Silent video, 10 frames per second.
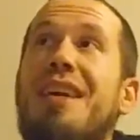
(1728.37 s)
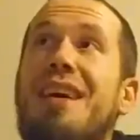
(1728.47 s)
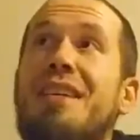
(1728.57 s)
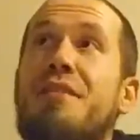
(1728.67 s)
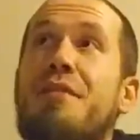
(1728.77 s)

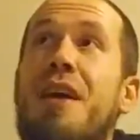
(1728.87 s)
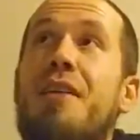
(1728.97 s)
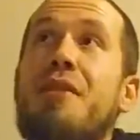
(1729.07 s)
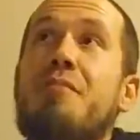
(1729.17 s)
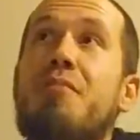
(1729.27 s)
as
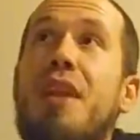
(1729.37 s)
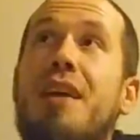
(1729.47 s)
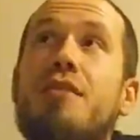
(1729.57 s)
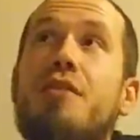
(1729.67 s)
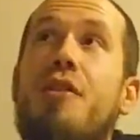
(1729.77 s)
found in
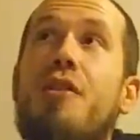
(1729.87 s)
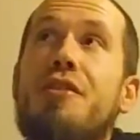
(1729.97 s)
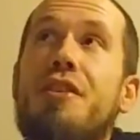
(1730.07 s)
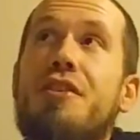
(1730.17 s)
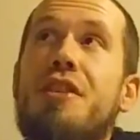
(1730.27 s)
Black's Law
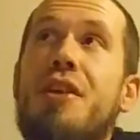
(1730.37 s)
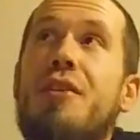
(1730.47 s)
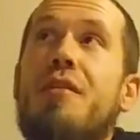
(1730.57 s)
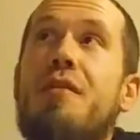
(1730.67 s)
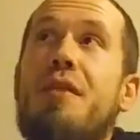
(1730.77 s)

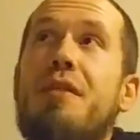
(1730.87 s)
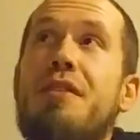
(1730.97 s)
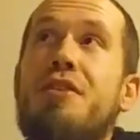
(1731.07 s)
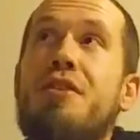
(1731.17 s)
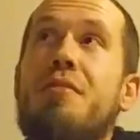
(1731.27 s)
Dictionary, 5th
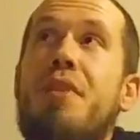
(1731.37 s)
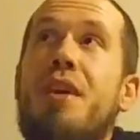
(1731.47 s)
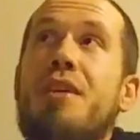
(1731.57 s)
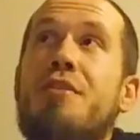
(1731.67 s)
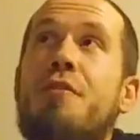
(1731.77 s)
edition,
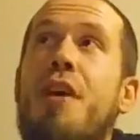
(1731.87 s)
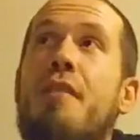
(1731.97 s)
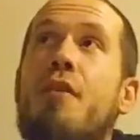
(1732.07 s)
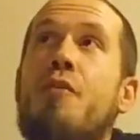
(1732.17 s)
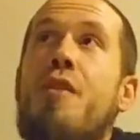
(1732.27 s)
page
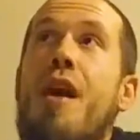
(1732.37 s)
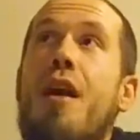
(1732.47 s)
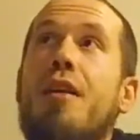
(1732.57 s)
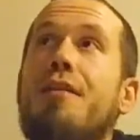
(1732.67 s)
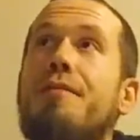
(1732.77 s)

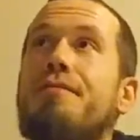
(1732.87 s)
509.